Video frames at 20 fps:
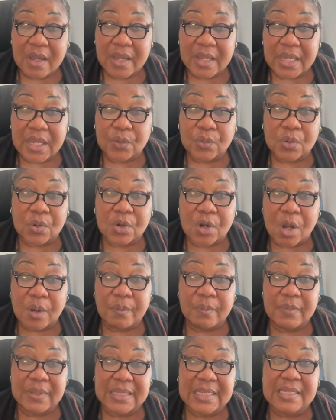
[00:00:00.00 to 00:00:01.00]
it will
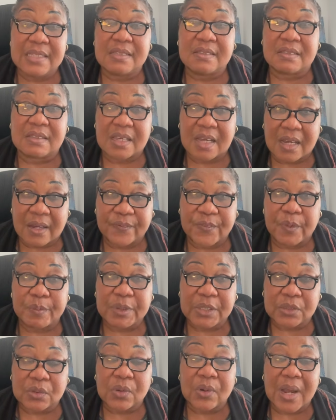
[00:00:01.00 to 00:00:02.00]
come easier for
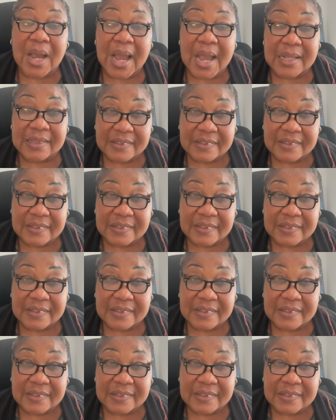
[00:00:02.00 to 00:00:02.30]
me to